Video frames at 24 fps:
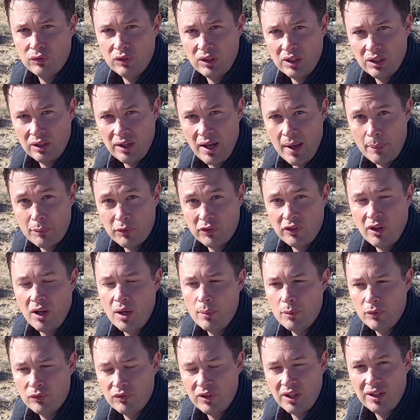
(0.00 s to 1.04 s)
elapsed
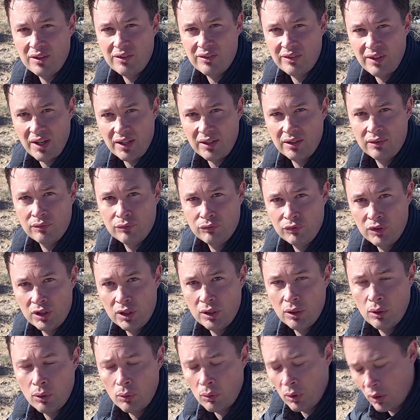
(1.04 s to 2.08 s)
time of 10 second
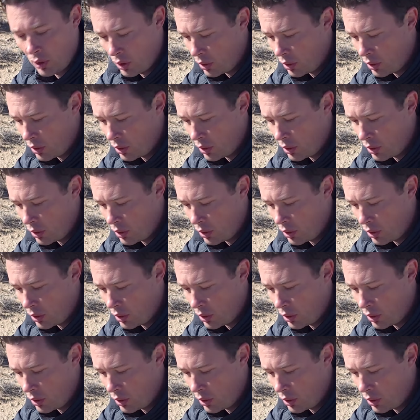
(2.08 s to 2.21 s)
video,